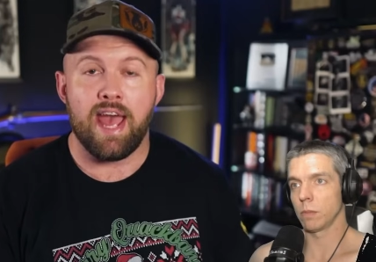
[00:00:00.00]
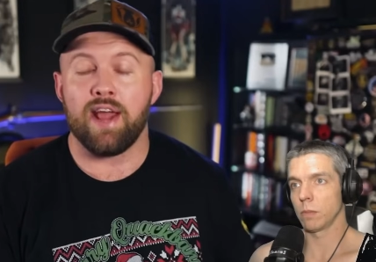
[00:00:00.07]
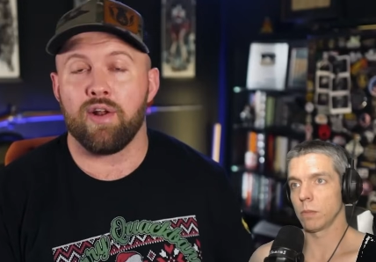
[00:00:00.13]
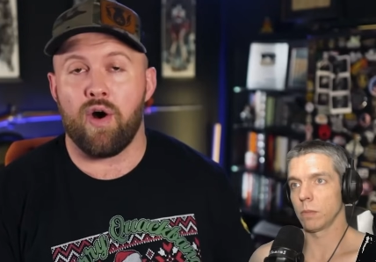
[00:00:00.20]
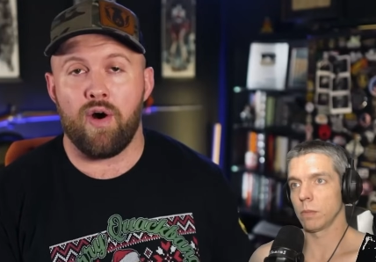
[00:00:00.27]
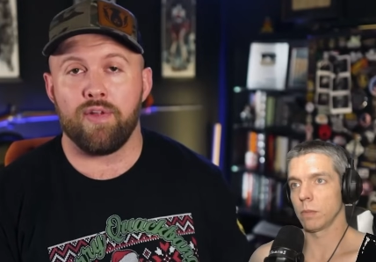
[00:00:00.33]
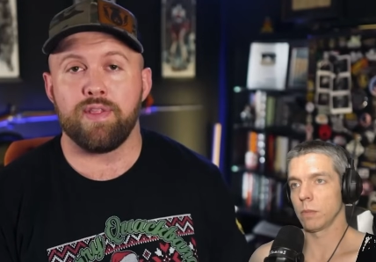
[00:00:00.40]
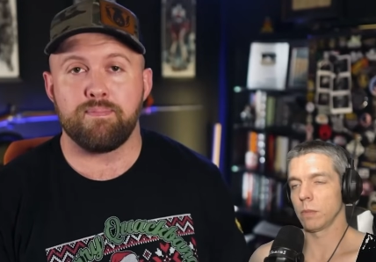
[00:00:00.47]
Speaker 1: and
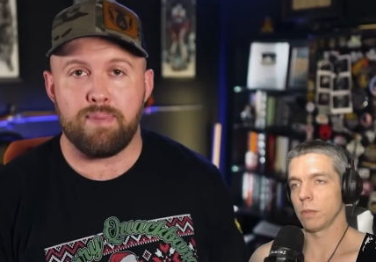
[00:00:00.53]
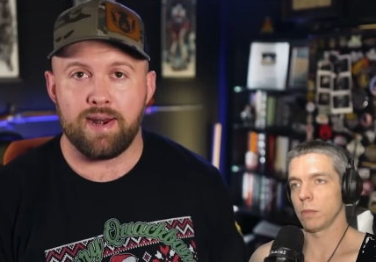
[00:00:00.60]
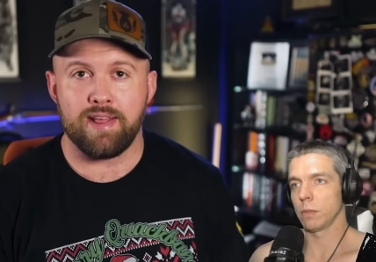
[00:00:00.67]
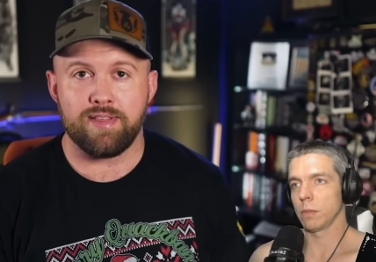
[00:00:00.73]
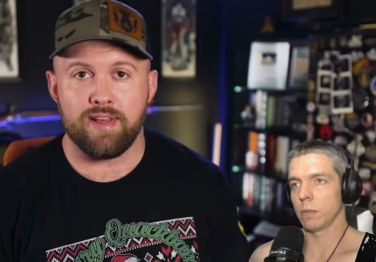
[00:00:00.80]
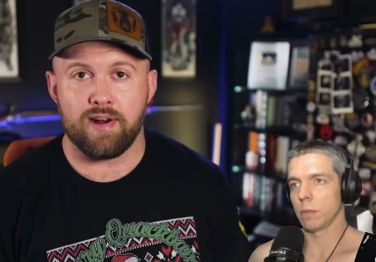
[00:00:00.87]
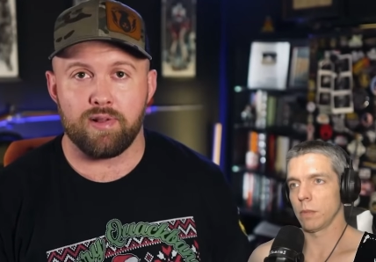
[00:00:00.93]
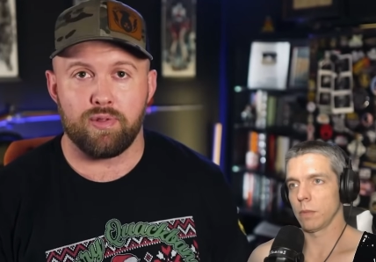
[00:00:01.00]
all the buddies
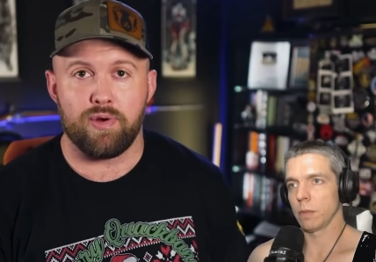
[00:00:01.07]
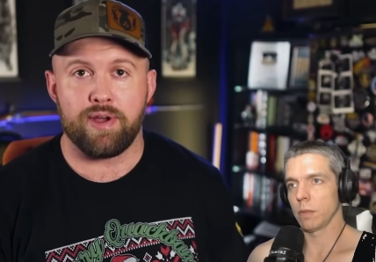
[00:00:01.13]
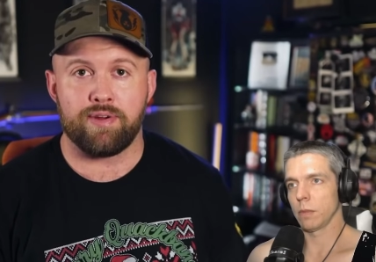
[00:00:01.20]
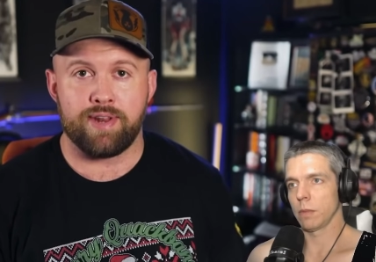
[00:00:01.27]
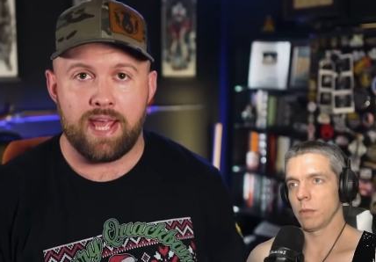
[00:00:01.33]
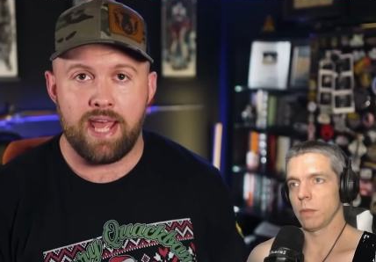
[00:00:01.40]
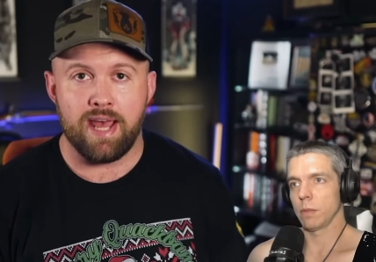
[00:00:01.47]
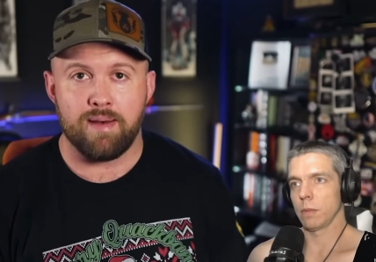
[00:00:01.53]
that are loyal to
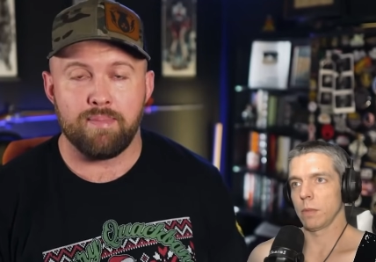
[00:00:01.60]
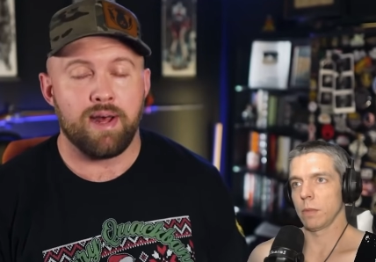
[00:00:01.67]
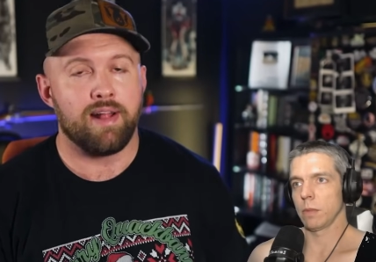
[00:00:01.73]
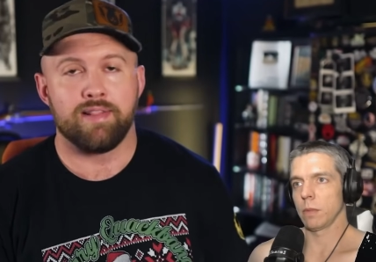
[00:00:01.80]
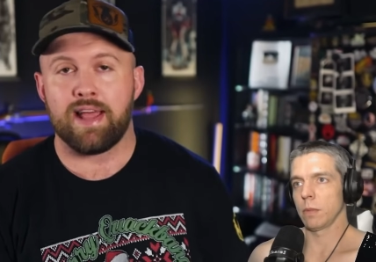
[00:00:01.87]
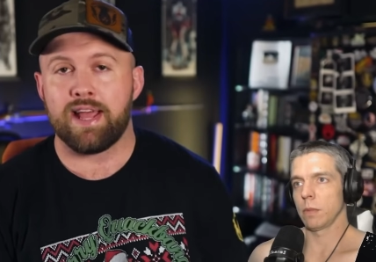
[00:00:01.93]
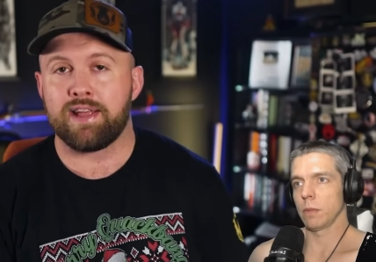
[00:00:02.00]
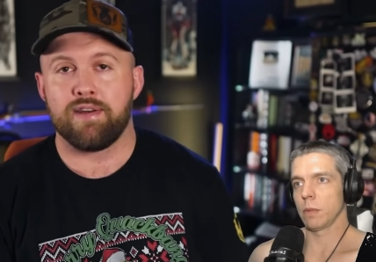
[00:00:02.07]
him,
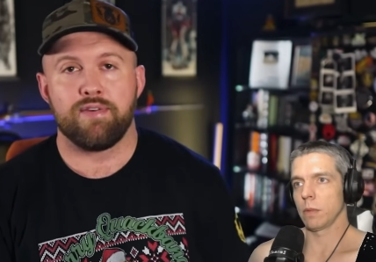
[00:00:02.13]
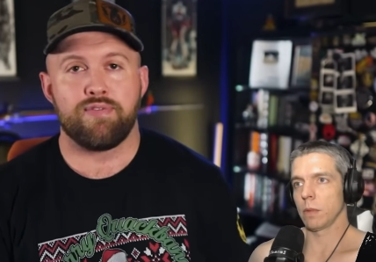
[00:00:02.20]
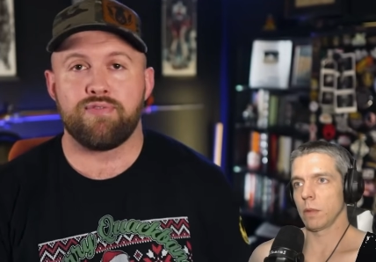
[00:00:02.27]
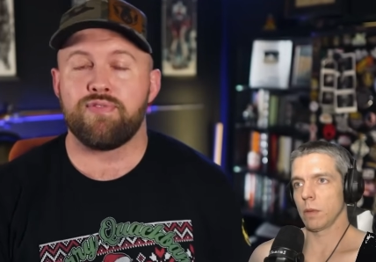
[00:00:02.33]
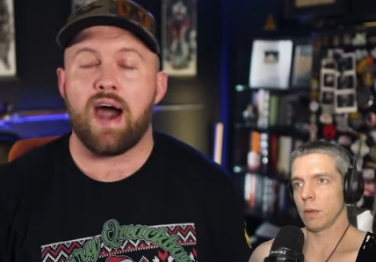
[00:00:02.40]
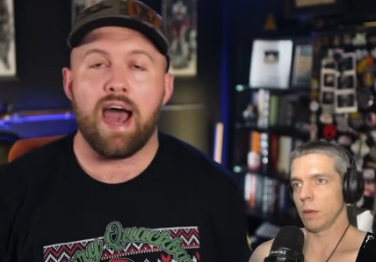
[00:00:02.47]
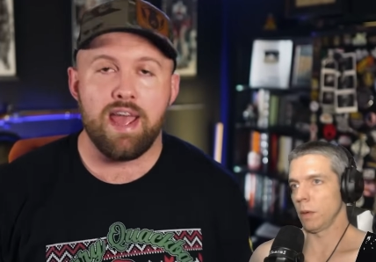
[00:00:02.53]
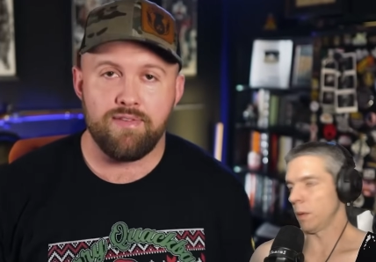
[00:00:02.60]
like
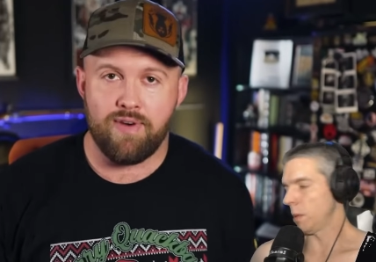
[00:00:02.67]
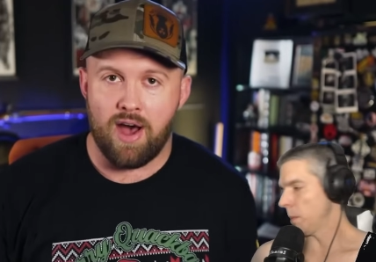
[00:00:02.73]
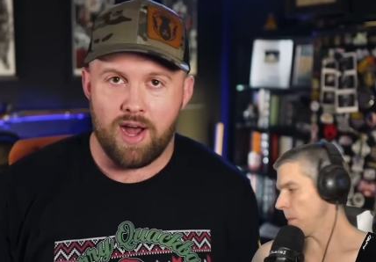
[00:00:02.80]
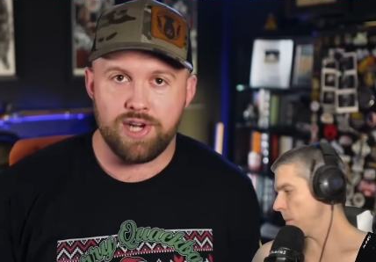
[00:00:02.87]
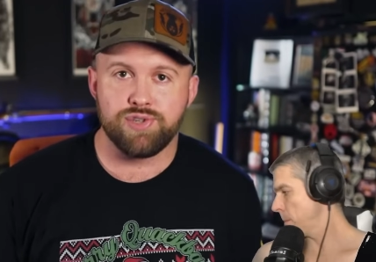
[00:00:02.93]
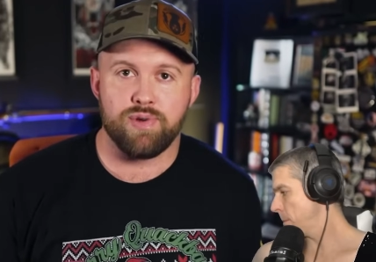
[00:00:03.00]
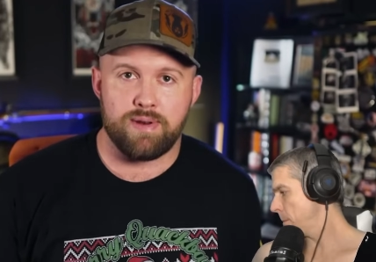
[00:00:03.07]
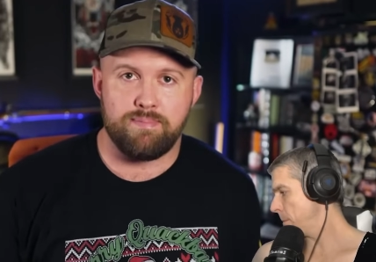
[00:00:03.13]

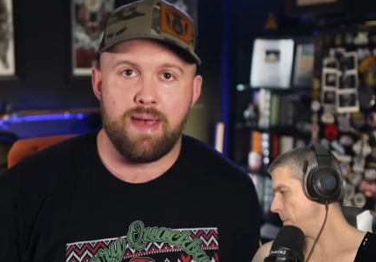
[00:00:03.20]
500